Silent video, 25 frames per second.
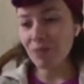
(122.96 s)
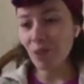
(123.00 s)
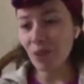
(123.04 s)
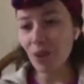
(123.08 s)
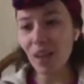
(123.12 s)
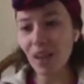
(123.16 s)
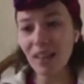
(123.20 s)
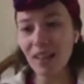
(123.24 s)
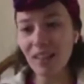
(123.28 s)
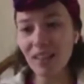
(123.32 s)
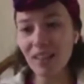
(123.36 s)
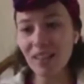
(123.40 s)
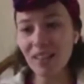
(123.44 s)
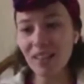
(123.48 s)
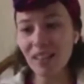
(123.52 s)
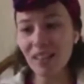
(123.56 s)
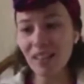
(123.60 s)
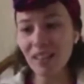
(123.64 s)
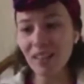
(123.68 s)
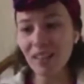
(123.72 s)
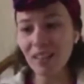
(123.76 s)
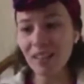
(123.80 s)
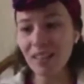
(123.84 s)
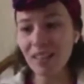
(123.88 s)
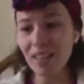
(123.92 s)
ahead and
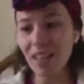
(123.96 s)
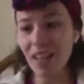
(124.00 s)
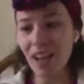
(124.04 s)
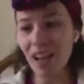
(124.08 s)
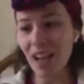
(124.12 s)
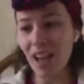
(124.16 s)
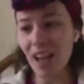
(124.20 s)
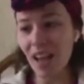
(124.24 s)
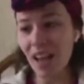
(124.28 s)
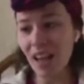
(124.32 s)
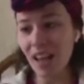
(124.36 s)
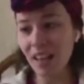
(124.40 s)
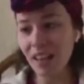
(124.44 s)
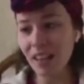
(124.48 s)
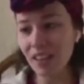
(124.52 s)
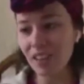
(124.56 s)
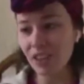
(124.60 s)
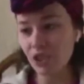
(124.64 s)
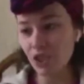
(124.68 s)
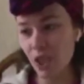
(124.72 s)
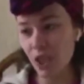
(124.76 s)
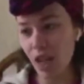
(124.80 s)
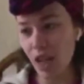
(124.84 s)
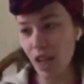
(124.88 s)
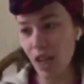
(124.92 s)
say hi in the
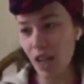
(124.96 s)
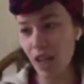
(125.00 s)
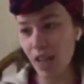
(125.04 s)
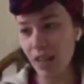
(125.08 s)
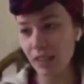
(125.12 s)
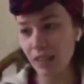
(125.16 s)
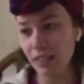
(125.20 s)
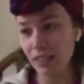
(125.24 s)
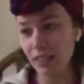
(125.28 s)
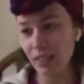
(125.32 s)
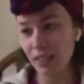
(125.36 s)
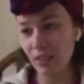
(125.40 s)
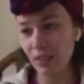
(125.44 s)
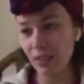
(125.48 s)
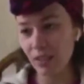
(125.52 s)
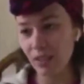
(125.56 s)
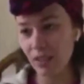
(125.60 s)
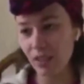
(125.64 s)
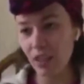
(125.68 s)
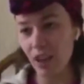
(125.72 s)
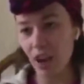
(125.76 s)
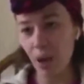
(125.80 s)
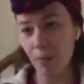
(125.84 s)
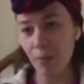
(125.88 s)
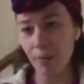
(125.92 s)
chat or in the
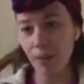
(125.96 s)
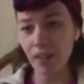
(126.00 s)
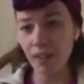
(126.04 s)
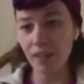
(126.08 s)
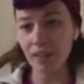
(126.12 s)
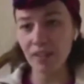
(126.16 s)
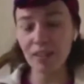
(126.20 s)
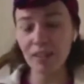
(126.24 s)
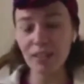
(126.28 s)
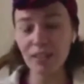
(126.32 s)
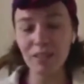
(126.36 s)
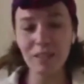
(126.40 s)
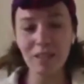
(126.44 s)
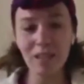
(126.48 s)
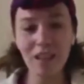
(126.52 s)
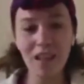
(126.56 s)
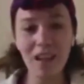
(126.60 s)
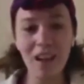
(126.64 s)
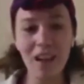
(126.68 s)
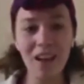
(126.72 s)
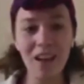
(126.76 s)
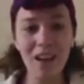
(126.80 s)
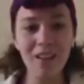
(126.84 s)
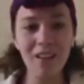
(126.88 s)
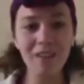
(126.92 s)
comments,
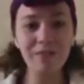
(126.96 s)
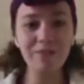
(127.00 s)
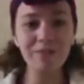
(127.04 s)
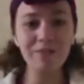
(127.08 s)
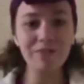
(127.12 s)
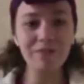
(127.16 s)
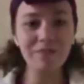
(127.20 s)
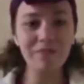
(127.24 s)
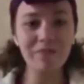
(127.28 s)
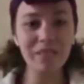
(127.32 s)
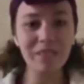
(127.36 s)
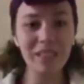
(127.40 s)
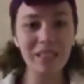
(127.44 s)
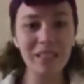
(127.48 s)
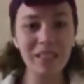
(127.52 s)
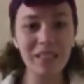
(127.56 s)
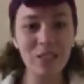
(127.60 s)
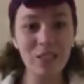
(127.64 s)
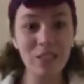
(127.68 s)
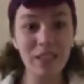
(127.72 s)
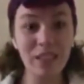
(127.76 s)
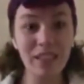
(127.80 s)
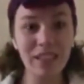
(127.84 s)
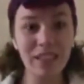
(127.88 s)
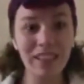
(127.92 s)
please,
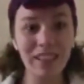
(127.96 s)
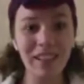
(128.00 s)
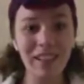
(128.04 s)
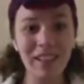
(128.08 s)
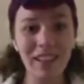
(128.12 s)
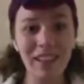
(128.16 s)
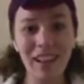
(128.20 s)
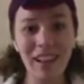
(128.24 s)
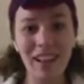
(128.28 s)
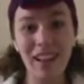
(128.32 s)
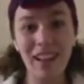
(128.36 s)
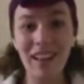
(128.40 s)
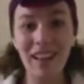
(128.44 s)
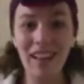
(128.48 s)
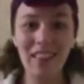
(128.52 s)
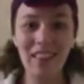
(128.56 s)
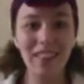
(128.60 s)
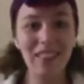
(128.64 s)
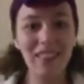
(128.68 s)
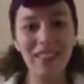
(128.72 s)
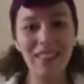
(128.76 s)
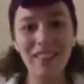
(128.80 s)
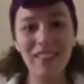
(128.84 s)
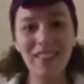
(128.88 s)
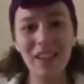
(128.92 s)
so I can
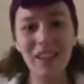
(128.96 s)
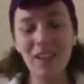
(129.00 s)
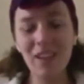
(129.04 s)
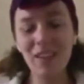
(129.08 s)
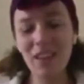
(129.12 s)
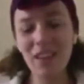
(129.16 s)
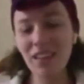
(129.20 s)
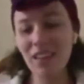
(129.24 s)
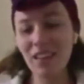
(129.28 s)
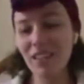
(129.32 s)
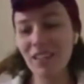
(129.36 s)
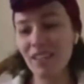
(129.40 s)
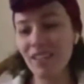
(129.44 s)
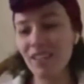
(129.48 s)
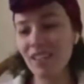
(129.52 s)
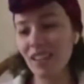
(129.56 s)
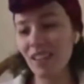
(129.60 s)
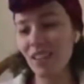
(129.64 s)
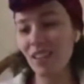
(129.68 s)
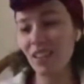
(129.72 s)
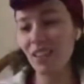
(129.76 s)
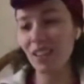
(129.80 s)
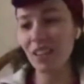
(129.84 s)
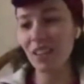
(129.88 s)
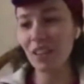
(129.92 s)
know that you can
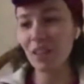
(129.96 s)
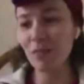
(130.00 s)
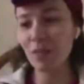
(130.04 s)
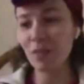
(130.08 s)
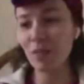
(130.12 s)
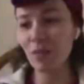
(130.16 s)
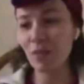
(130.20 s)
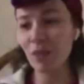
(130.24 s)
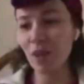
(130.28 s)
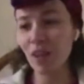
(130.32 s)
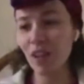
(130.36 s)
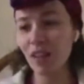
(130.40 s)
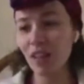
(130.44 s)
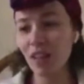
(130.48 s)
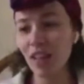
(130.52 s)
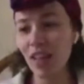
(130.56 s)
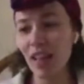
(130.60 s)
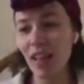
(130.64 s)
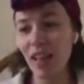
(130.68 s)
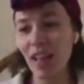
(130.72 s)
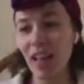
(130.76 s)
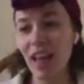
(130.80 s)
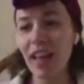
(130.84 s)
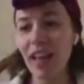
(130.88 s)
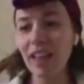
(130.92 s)
all hear me well,
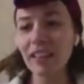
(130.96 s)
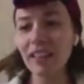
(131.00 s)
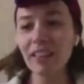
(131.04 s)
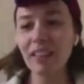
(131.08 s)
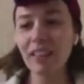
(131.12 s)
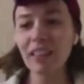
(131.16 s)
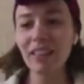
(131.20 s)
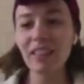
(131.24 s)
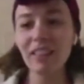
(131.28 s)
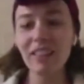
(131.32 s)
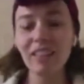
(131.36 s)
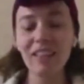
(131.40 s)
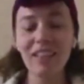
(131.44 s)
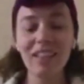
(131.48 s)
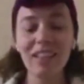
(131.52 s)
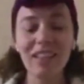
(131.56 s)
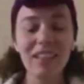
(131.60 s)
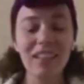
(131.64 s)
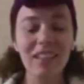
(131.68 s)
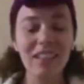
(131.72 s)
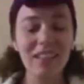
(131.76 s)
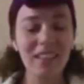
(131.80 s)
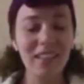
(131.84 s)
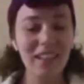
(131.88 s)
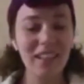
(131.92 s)
and
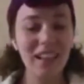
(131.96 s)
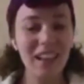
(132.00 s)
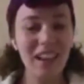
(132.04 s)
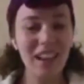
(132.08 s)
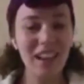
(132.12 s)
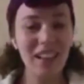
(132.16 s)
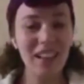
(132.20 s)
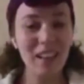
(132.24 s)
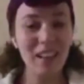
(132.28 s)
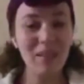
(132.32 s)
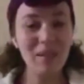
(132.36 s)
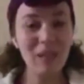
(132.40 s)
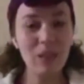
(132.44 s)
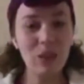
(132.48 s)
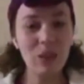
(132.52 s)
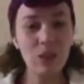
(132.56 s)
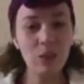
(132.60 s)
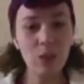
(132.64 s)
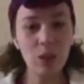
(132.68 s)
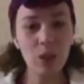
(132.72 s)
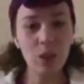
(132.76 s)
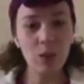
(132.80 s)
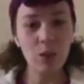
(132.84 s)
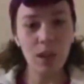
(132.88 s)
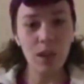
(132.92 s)
let me know
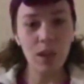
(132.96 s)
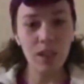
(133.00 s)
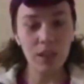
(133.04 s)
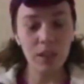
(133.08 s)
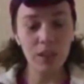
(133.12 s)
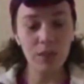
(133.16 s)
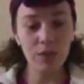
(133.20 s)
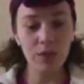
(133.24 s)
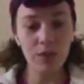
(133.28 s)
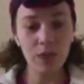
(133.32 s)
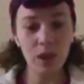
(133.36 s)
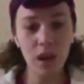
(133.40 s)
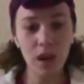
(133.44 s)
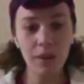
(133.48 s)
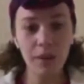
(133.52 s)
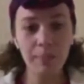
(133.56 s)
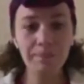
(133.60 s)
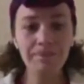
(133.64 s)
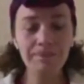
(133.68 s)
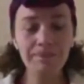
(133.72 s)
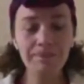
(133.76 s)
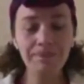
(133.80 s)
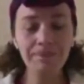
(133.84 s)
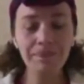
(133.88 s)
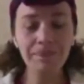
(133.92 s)
where you're watching
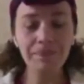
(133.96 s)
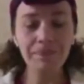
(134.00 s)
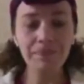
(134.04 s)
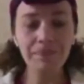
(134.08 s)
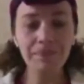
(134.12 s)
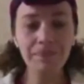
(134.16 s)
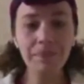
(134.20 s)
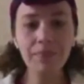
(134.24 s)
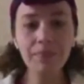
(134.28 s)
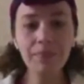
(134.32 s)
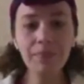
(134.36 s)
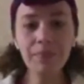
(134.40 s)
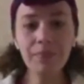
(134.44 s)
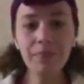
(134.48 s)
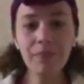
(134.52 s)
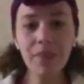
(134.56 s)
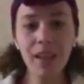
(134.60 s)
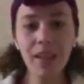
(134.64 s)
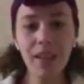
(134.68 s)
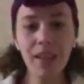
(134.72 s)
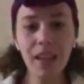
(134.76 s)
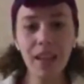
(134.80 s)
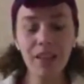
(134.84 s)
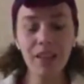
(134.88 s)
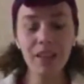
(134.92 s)
from
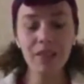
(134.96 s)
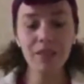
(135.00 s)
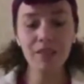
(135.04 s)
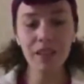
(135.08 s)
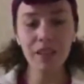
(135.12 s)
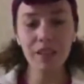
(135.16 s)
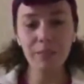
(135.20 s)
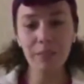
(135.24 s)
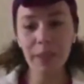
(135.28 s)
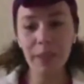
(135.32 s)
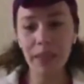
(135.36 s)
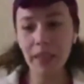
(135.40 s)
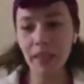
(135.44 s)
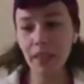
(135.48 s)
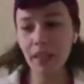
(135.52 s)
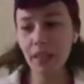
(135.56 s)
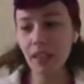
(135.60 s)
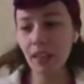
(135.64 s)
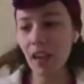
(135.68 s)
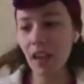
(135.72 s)
and how you found me.